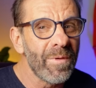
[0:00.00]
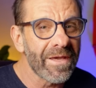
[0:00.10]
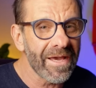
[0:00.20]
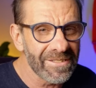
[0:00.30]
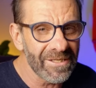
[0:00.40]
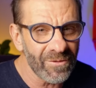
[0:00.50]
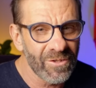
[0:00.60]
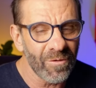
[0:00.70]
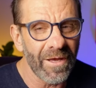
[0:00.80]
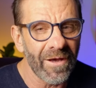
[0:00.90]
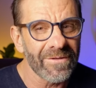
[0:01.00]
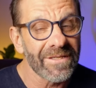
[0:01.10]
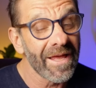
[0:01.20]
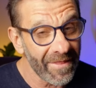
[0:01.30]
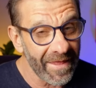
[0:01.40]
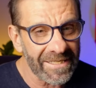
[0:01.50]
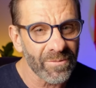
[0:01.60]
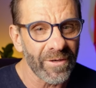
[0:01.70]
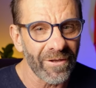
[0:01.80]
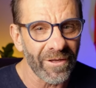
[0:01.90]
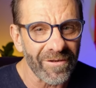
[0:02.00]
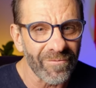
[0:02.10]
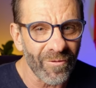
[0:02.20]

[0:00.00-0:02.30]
because YouTube knows that's what you're looking